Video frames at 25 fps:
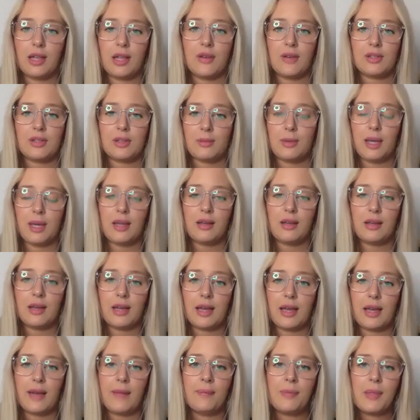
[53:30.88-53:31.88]
at me.
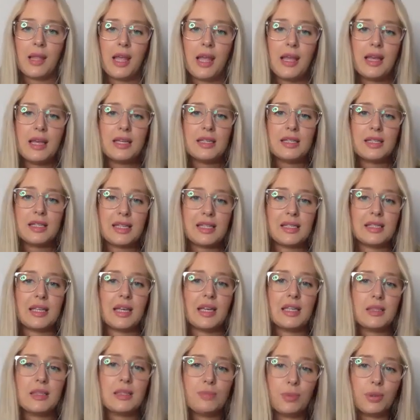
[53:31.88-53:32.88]
Okay.
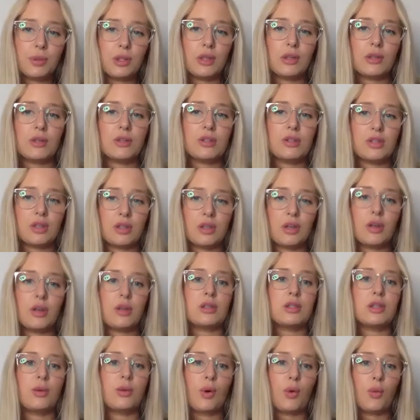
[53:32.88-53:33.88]
Success belongs to
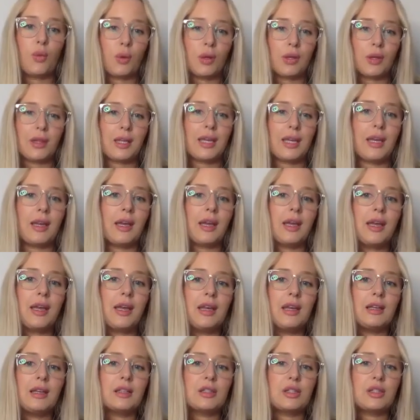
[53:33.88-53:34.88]
those who are willing
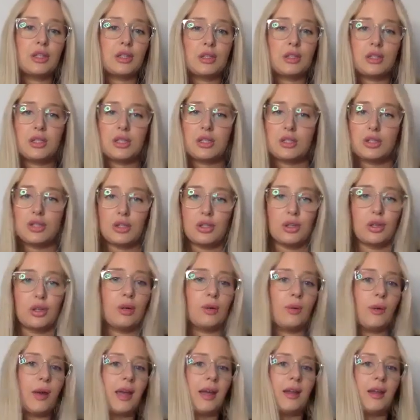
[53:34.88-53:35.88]
to
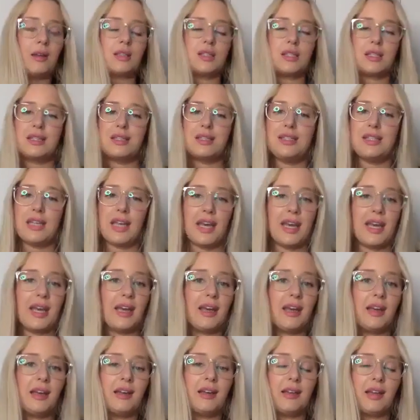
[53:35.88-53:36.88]
do and to
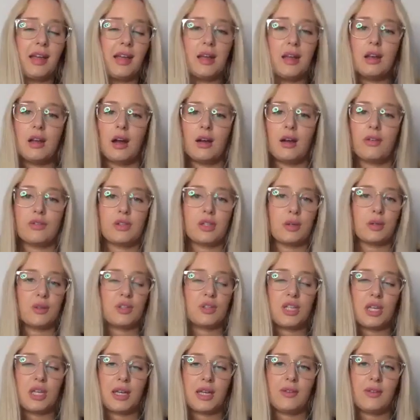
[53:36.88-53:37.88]
dare enough to
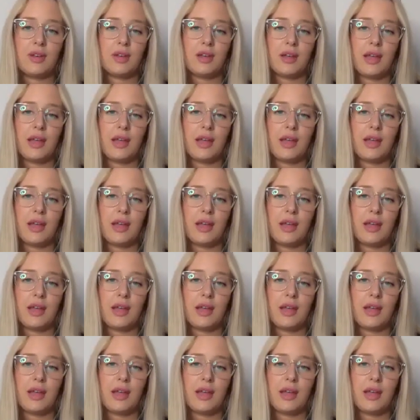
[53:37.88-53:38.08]
achieve it.